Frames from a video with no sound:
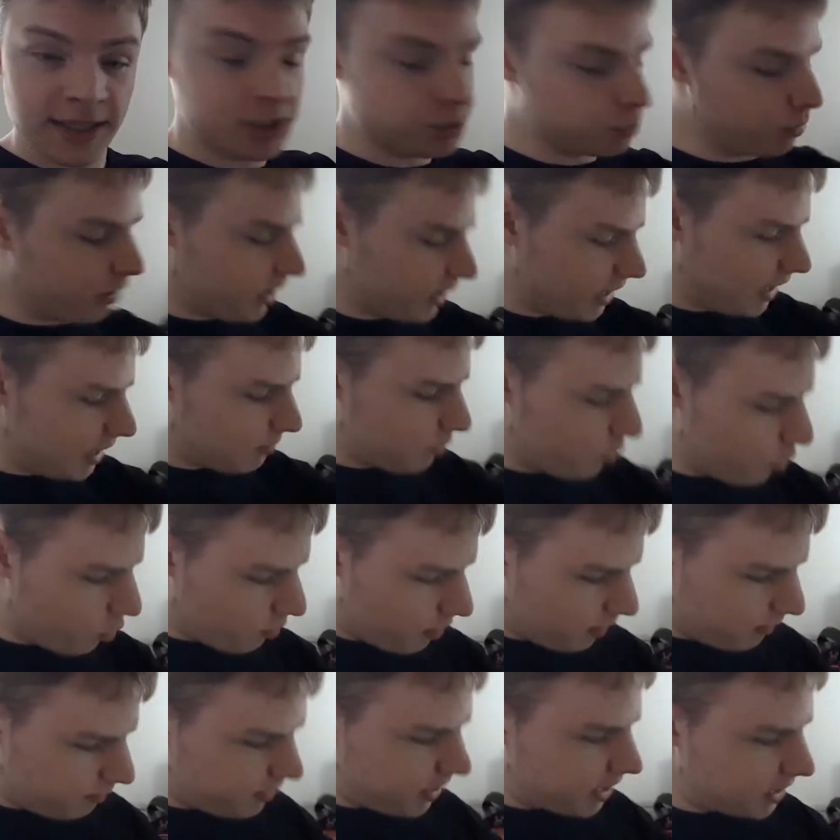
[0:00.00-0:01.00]
That's where I keep
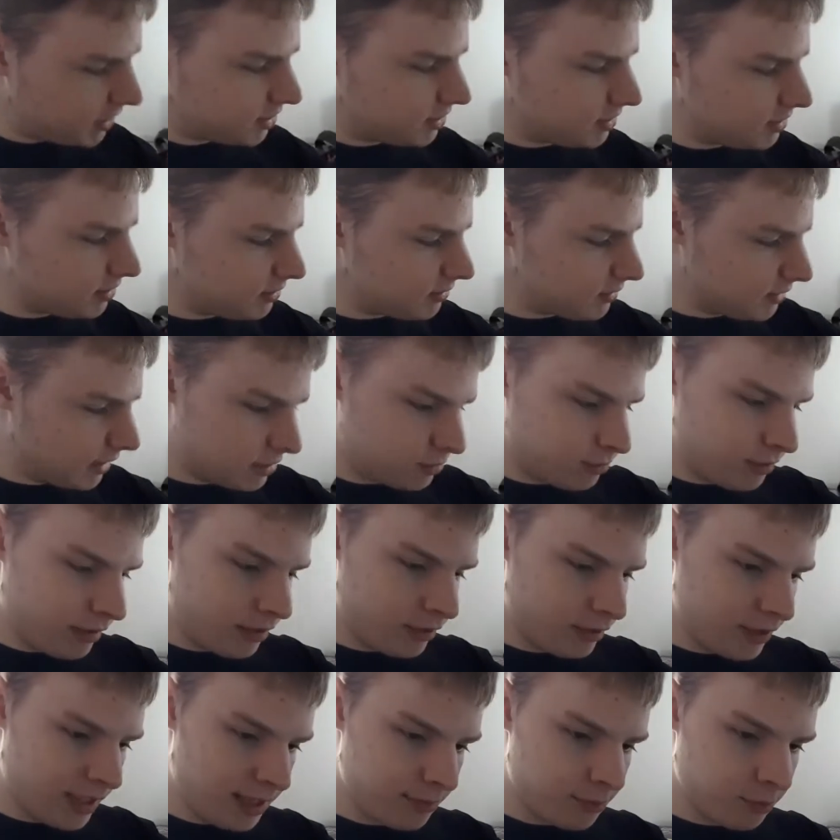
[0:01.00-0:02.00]
all my pictures, that's where
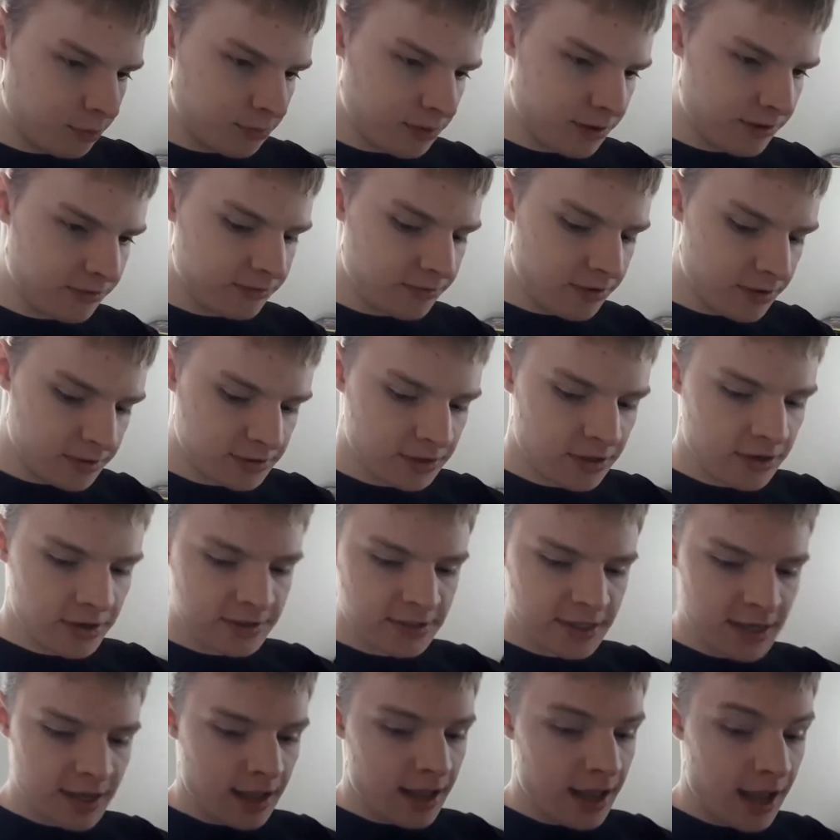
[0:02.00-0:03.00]
I keep all my
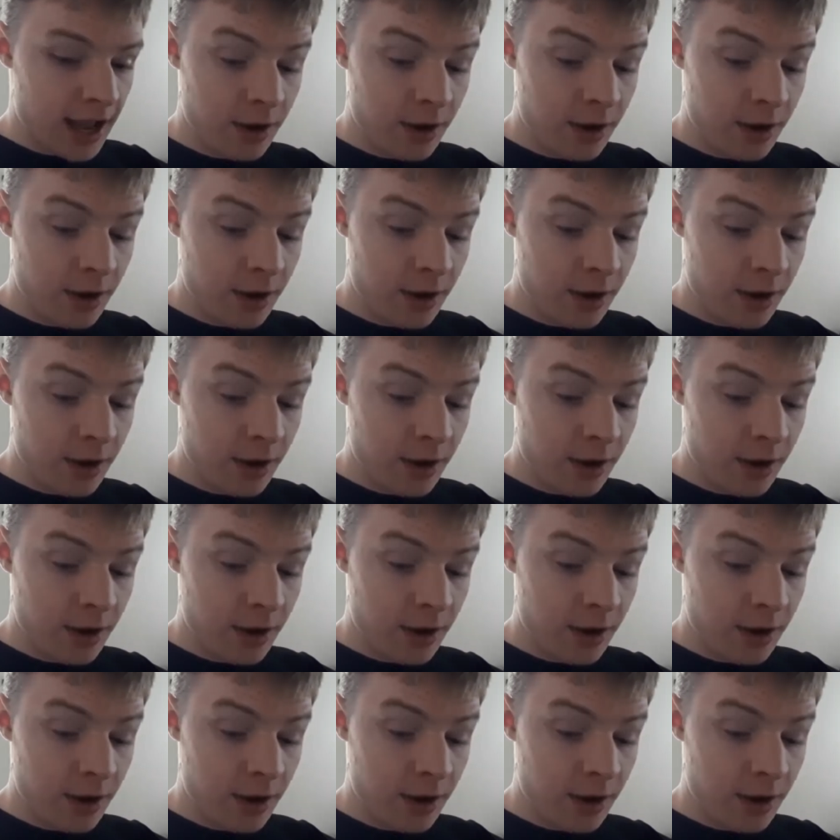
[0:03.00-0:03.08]
photos,